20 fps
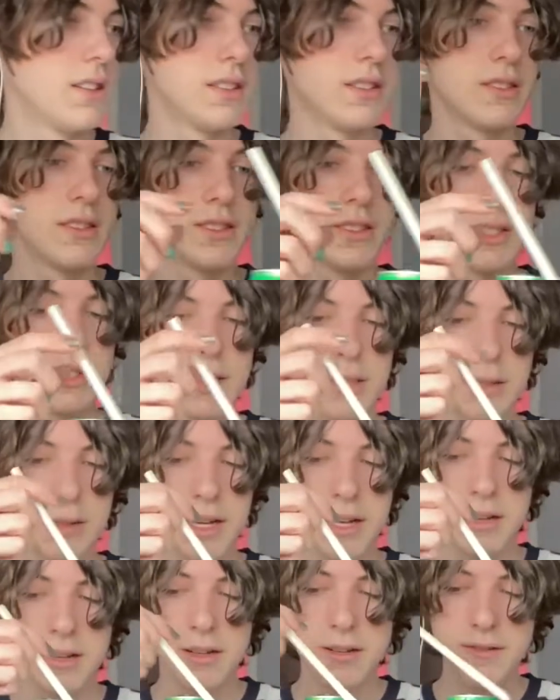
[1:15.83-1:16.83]
So I
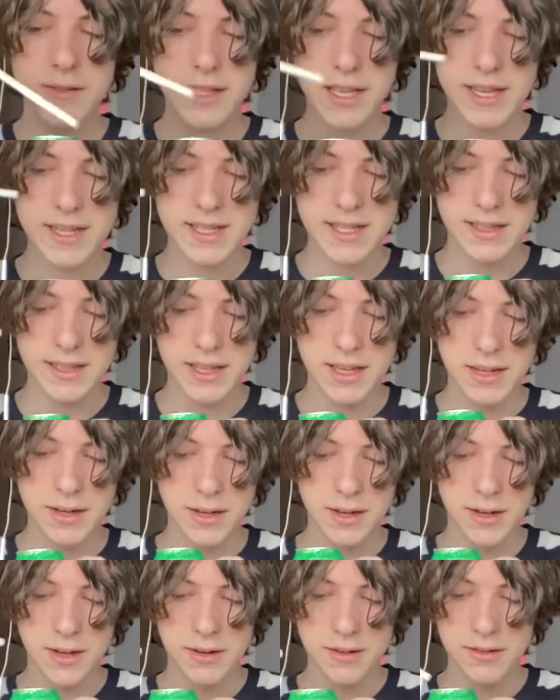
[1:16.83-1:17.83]
don't know if you guys can
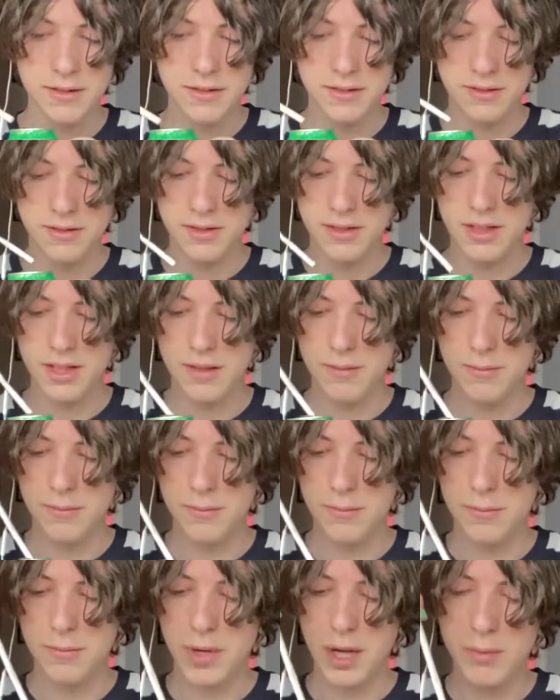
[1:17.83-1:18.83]
hear the
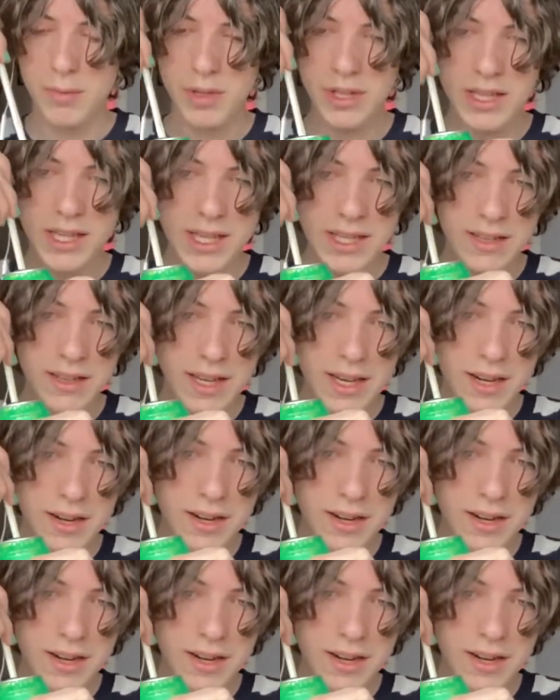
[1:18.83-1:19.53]
bubbly in there.